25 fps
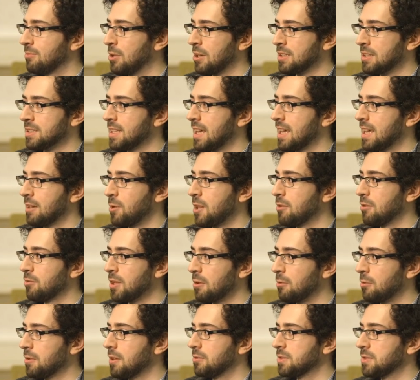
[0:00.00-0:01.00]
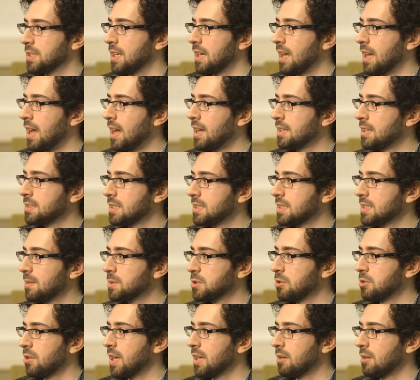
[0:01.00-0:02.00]
looks like. We don't know what those AI
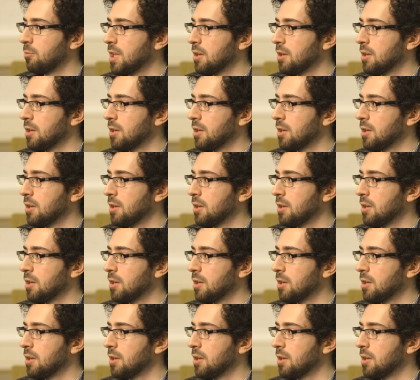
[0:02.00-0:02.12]
systems are like.